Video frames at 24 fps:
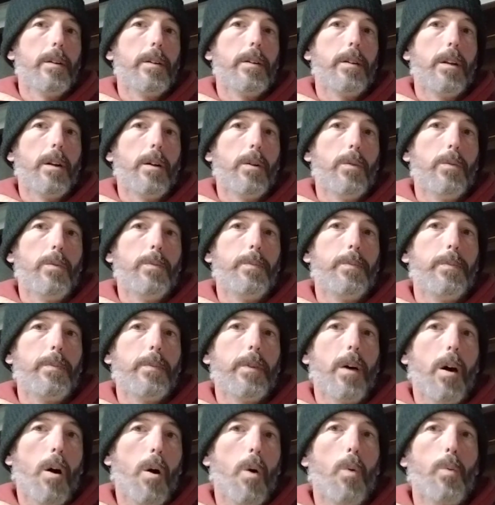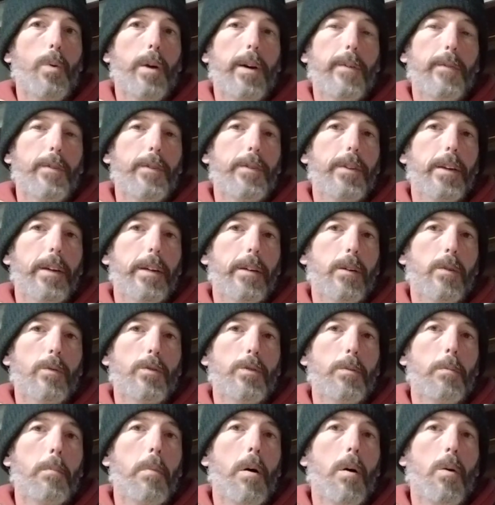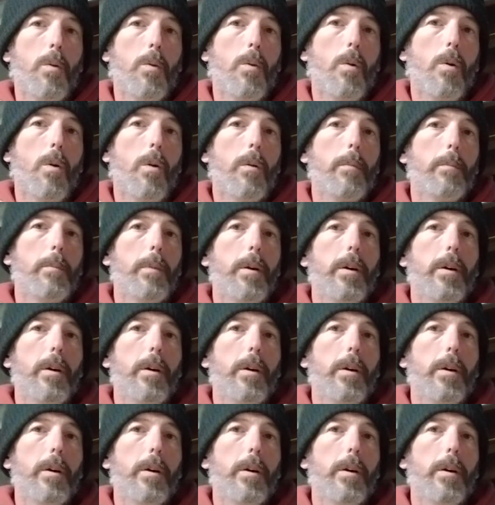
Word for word: you know, to hold everything on your bow arm.